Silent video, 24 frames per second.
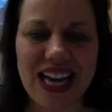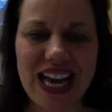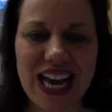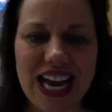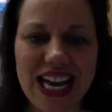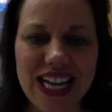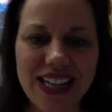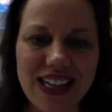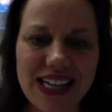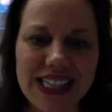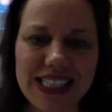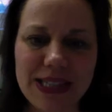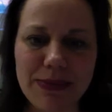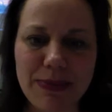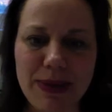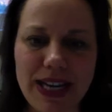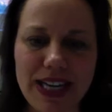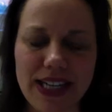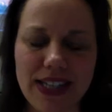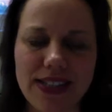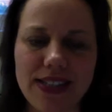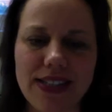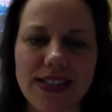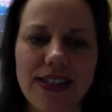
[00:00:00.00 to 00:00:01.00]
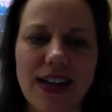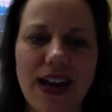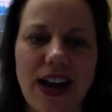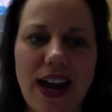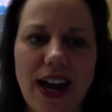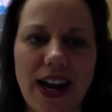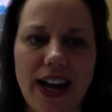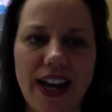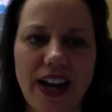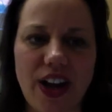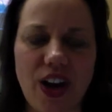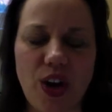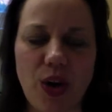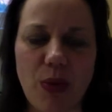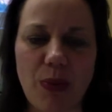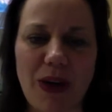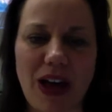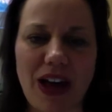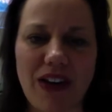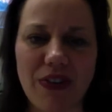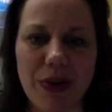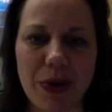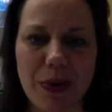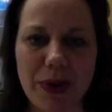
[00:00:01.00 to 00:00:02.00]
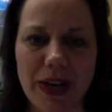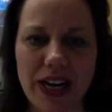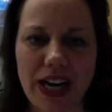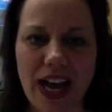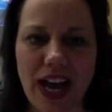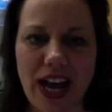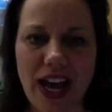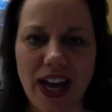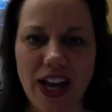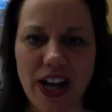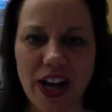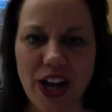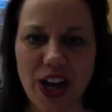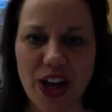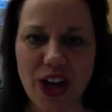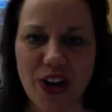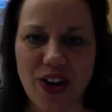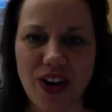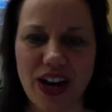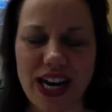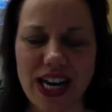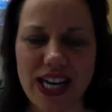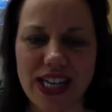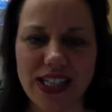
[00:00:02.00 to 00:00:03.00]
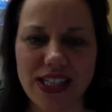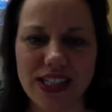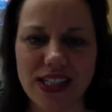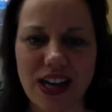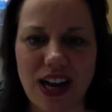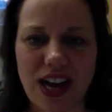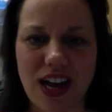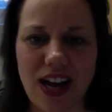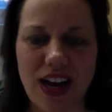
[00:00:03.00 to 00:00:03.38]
Hey classmates, I hope everyone had a great